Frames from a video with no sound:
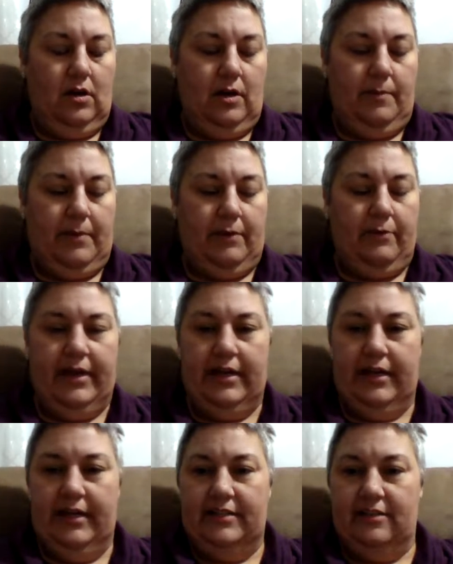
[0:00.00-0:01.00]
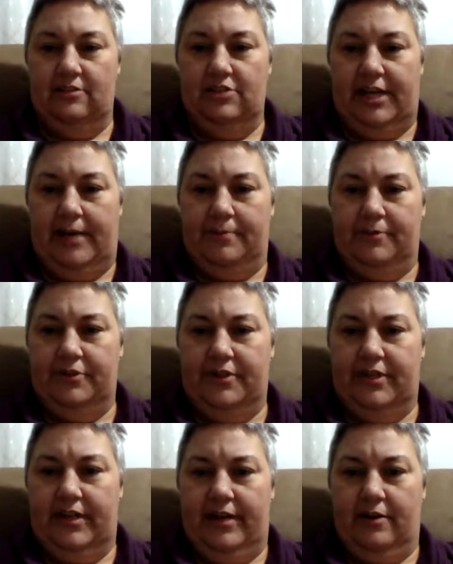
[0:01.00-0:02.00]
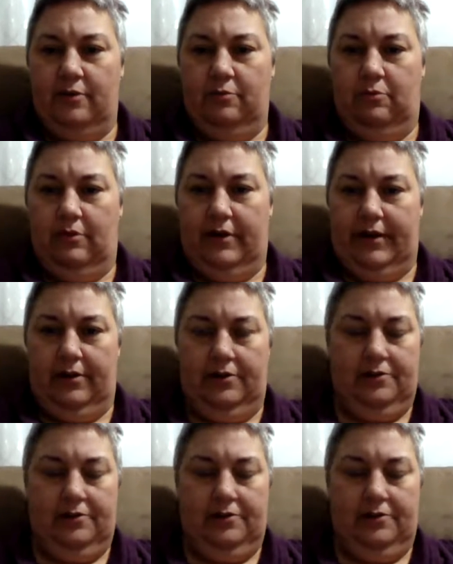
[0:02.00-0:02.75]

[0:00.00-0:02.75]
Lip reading: I reading any certain chapters tonight or what?